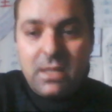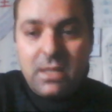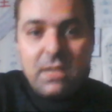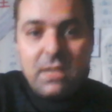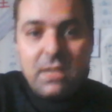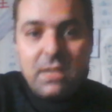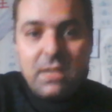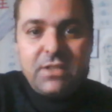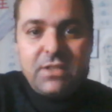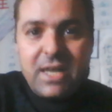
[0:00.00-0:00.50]

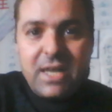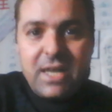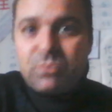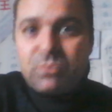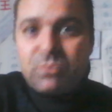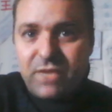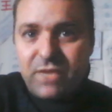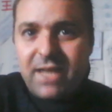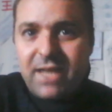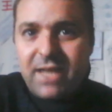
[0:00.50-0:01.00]
dragons
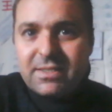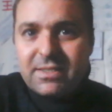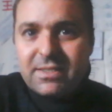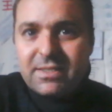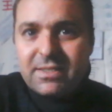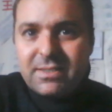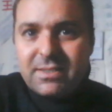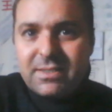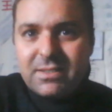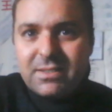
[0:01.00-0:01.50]
protect
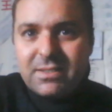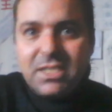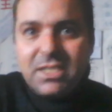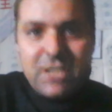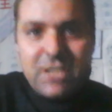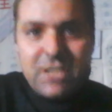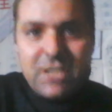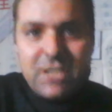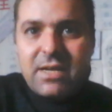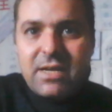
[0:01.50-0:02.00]
in
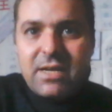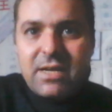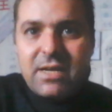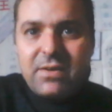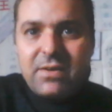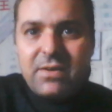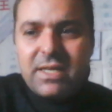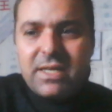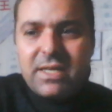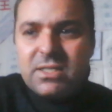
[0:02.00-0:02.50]
China,
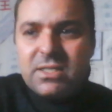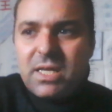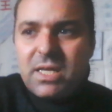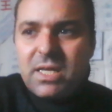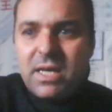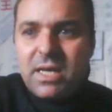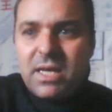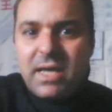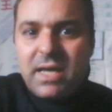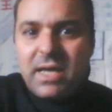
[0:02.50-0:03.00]
right?
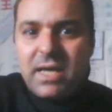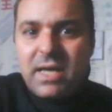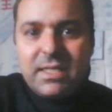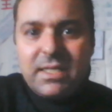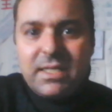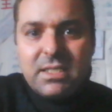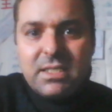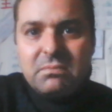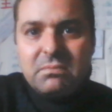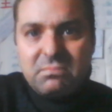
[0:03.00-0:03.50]
And
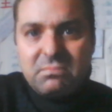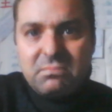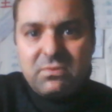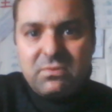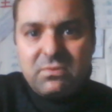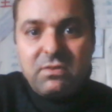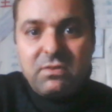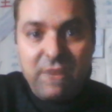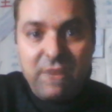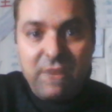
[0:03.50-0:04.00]
he's
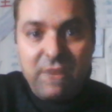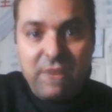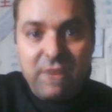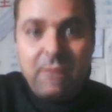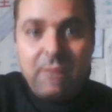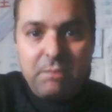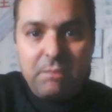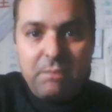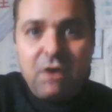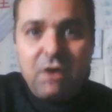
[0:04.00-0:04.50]
very
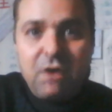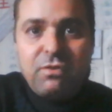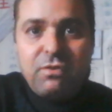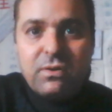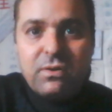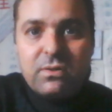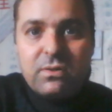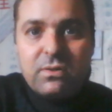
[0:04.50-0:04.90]
powerful.